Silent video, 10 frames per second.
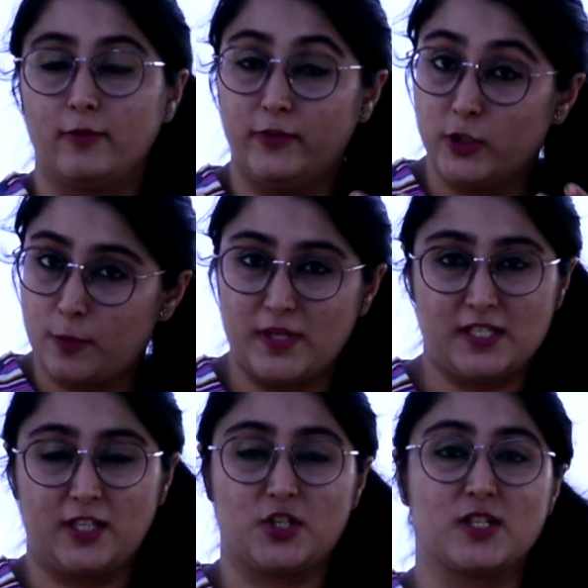with your
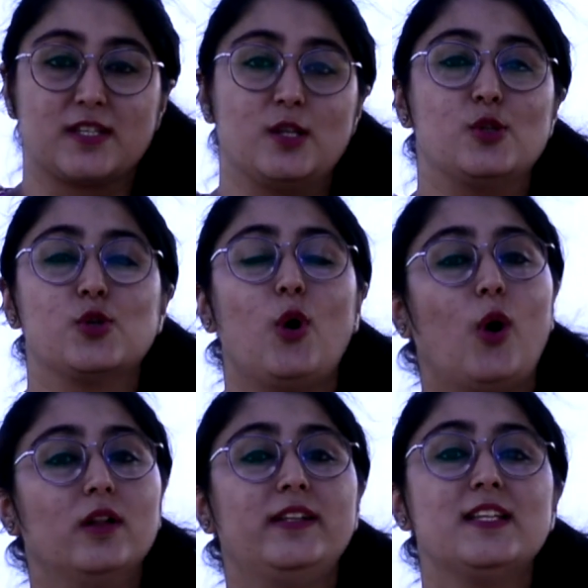presentation skills. So
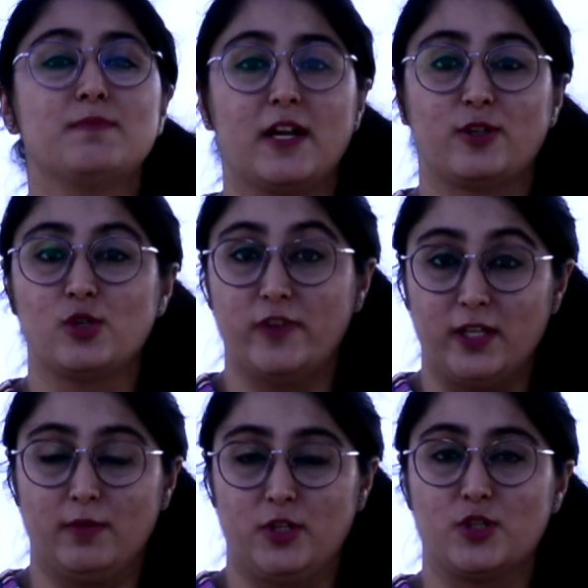all these matters
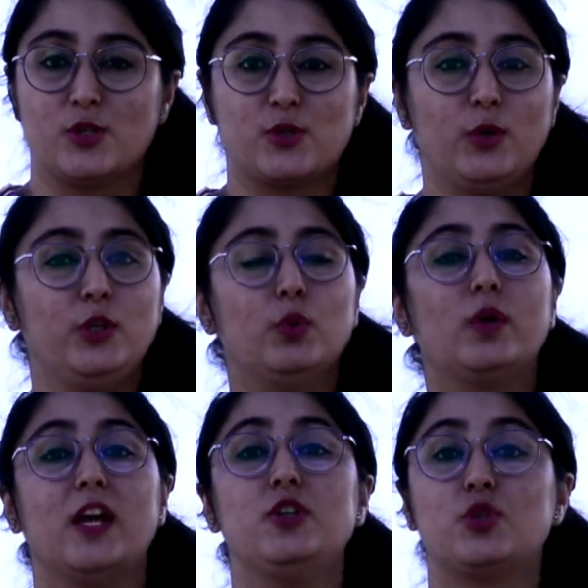very much. So you
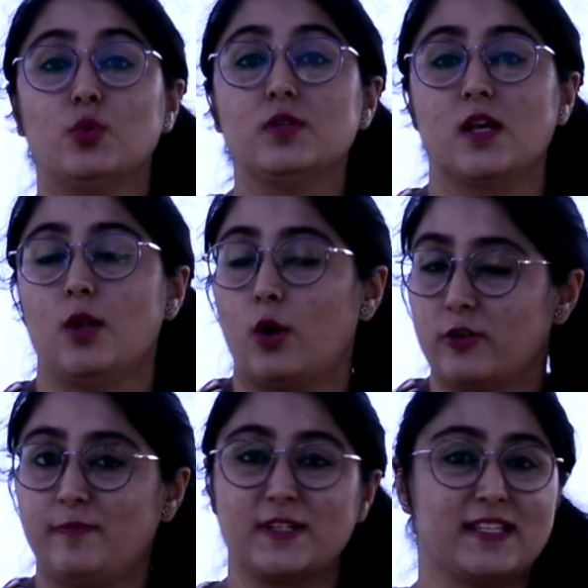can choose a lot
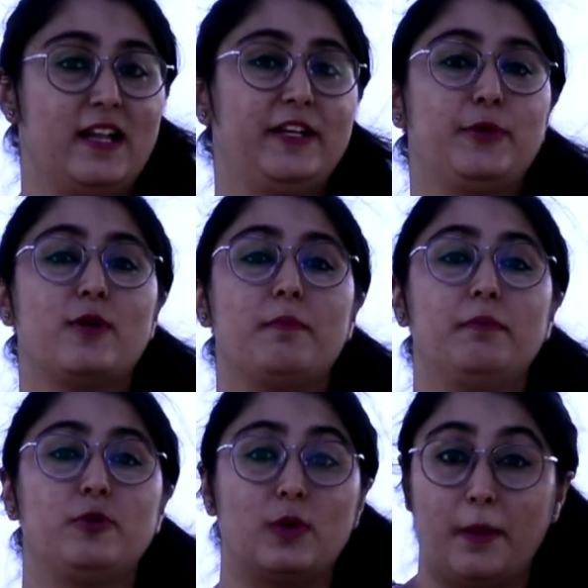of personality
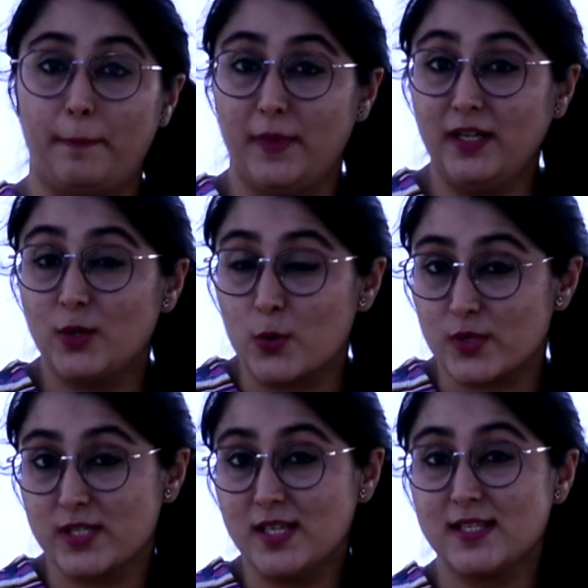development
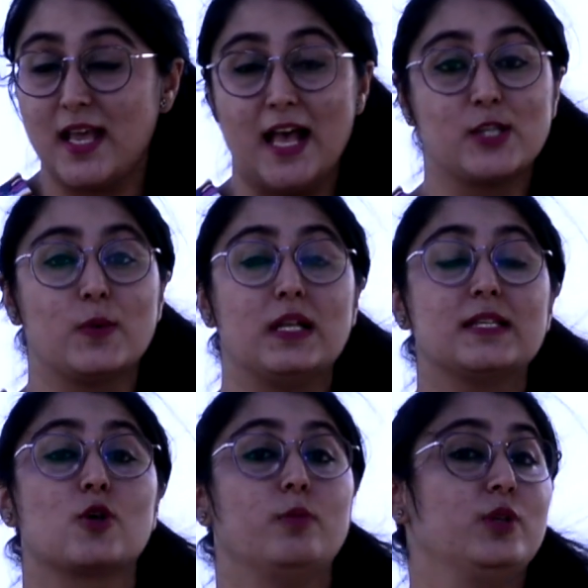courses as well
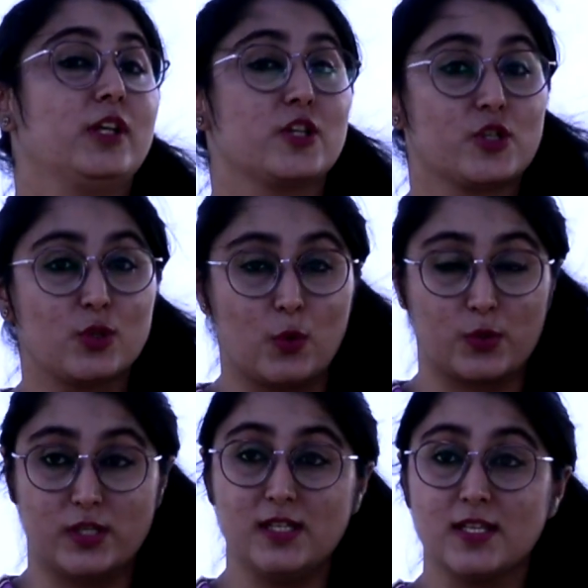as communication
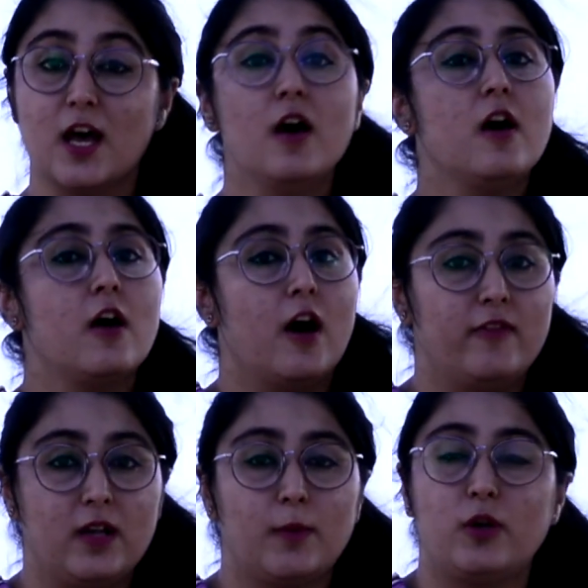courses
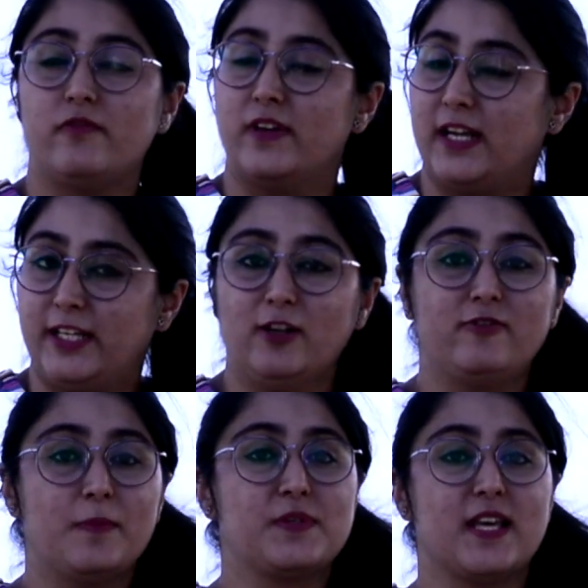available on variety of
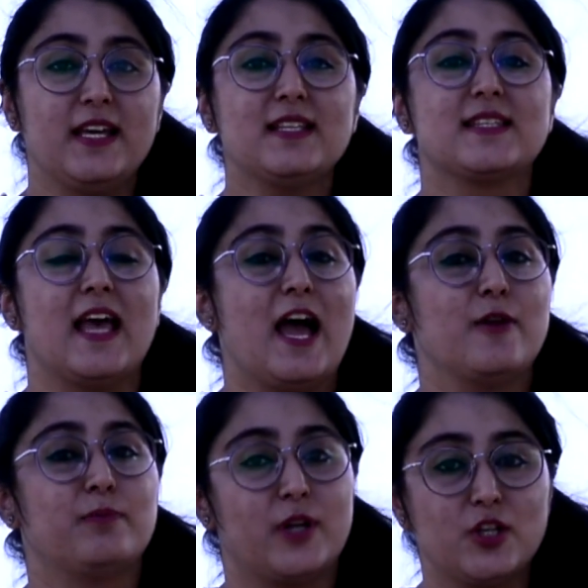websites
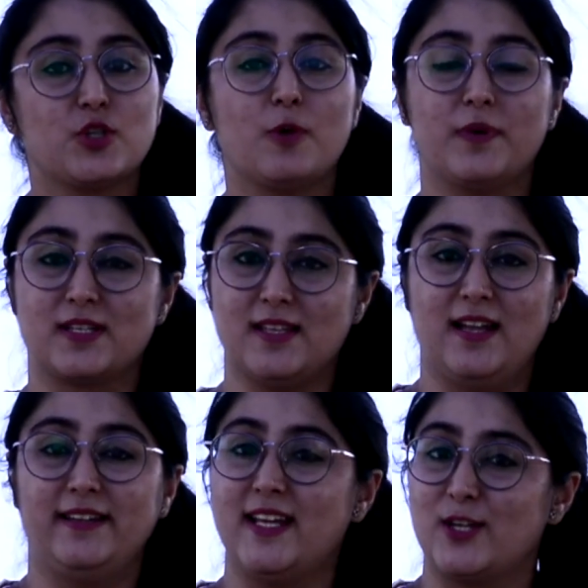and brush your
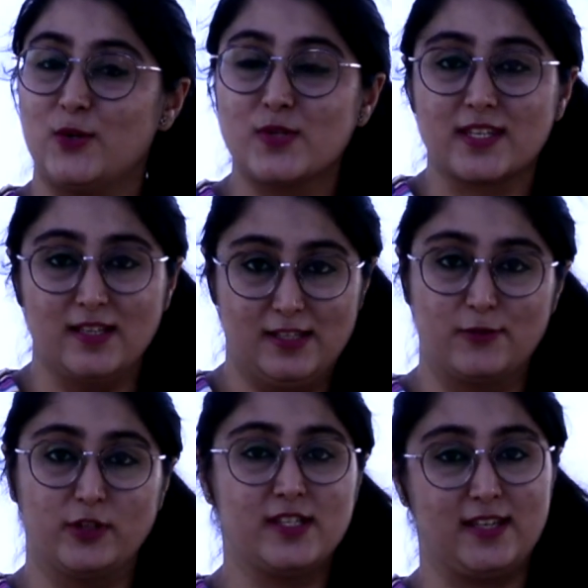personality and your skills
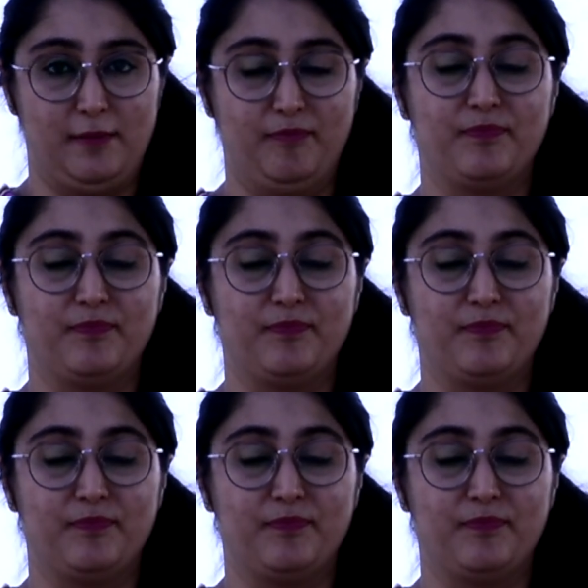for the same.